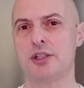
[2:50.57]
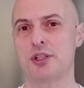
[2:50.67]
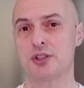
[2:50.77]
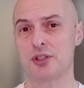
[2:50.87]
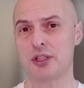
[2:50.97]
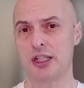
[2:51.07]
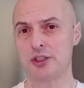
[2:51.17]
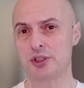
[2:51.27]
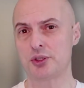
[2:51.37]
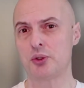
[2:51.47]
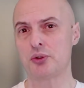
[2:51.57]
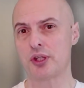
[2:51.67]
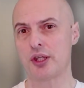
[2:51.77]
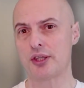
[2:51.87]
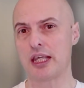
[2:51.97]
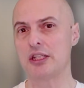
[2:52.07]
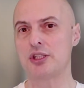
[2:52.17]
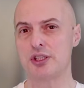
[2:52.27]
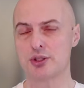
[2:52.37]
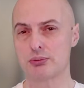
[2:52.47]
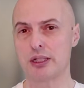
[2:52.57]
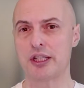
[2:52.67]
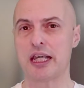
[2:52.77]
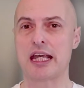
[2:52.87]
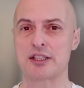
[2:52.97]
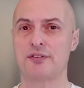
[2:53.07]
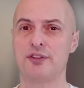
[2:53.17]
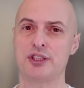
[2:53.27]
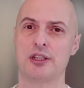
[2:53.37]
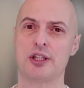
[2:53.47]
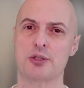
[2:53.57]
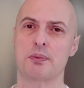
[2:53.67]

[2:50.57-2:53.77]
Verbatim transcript: just to ensure that the engine is running as efficiently as